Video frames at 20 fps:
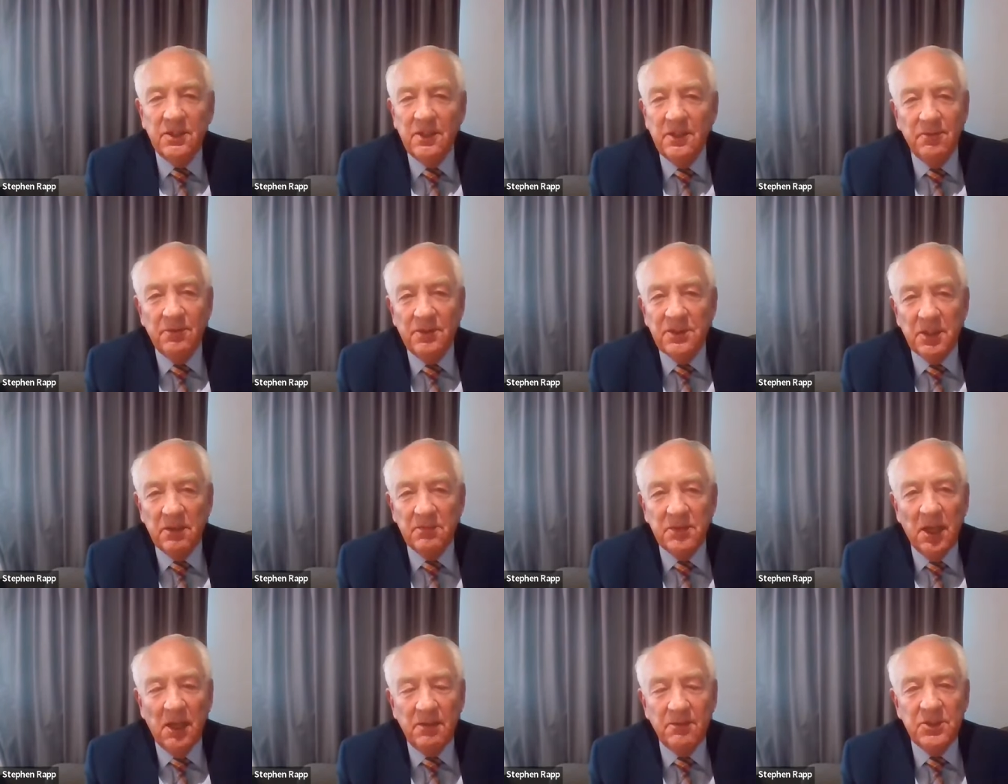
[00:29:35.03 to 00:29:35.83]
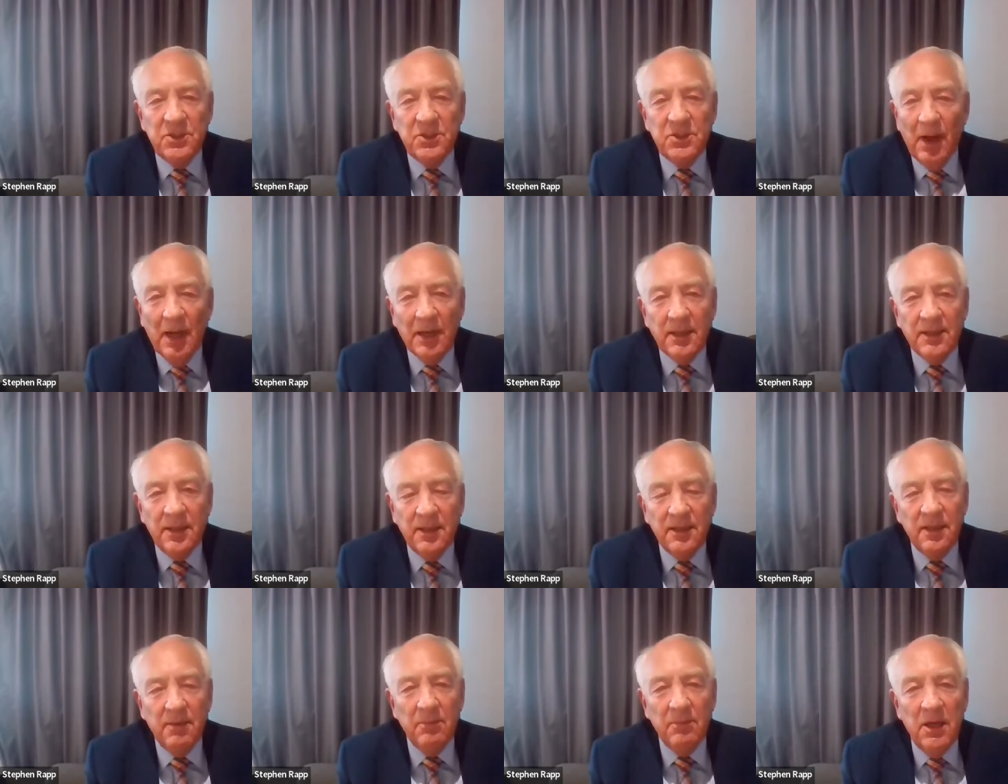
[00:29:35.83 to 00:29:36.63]
It was sometimes
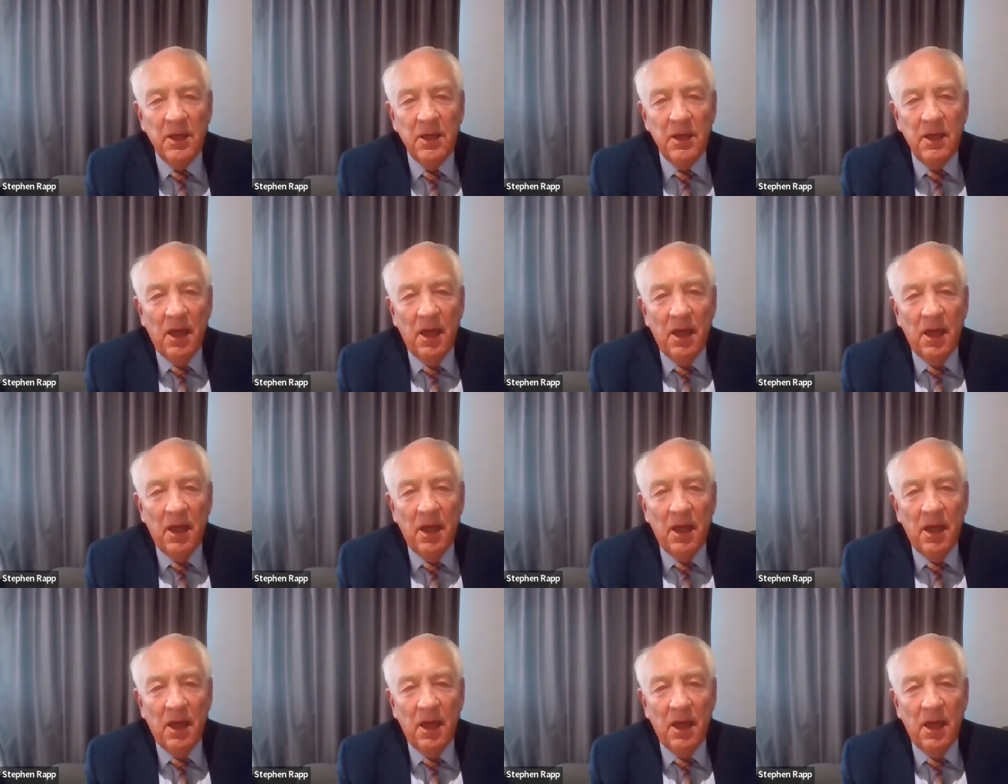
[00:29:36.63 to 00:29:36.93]
directing them